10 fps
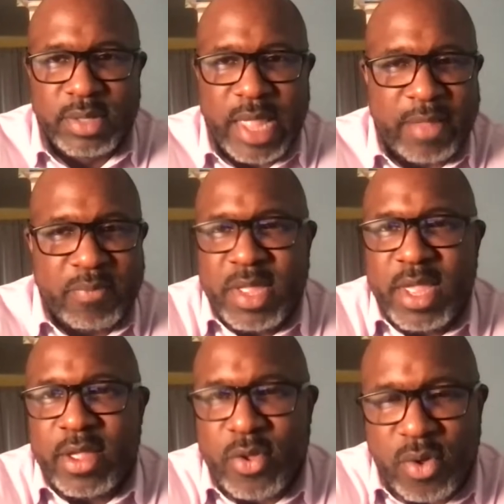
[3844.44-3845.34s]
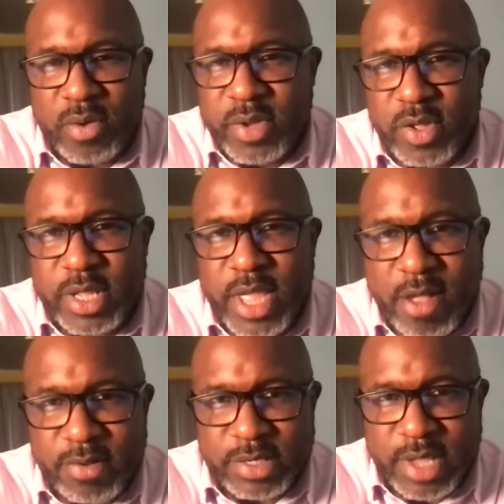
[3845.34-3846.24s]
and me and Corey on the
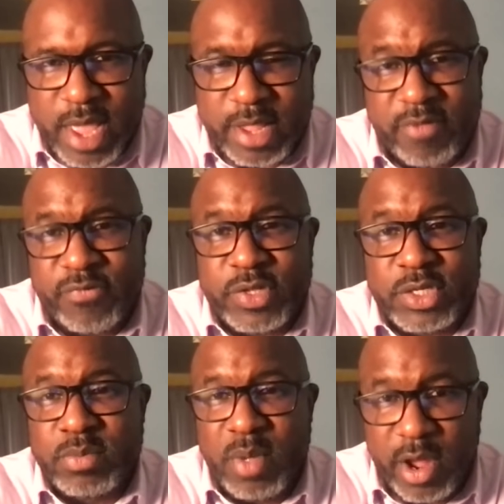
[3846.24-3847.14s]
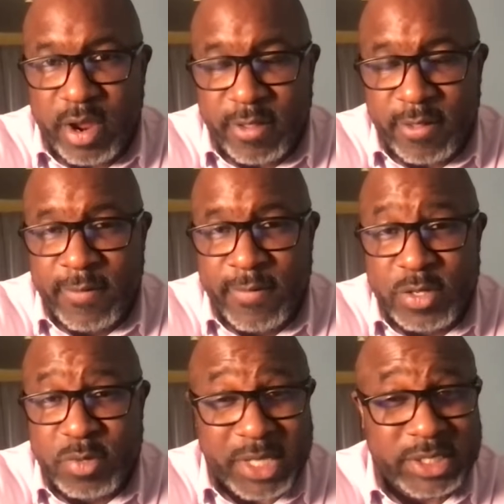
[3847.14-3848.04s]
outside, if it's smart.
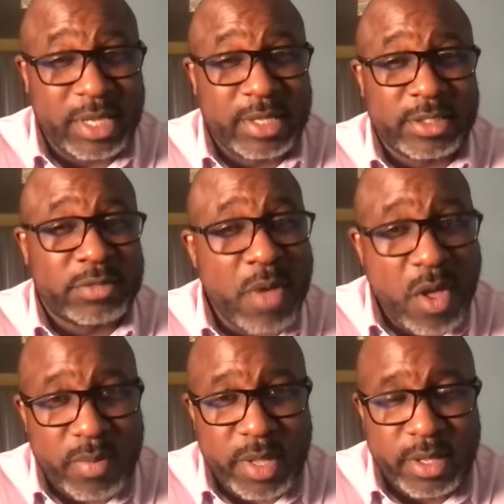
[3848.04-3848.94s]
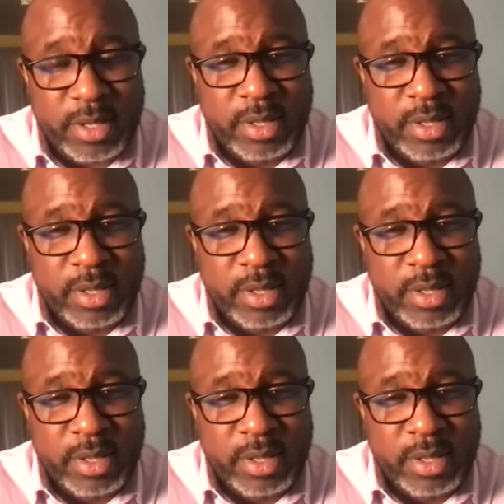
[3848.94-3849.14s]
especially in this moment.